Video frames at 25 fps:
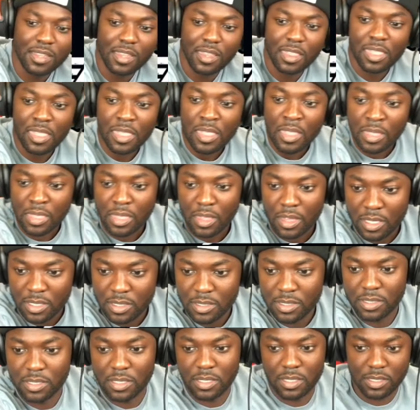Yes,
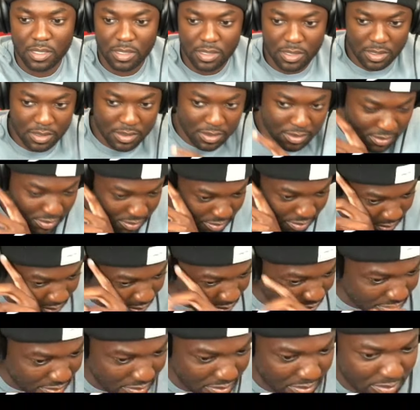sir. We
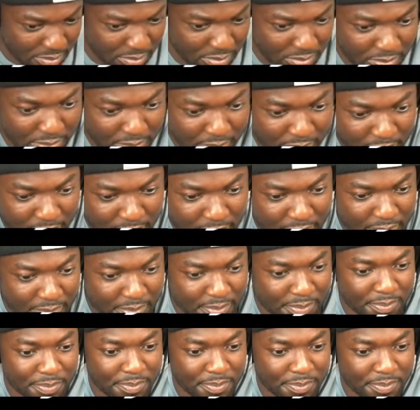back at it, man.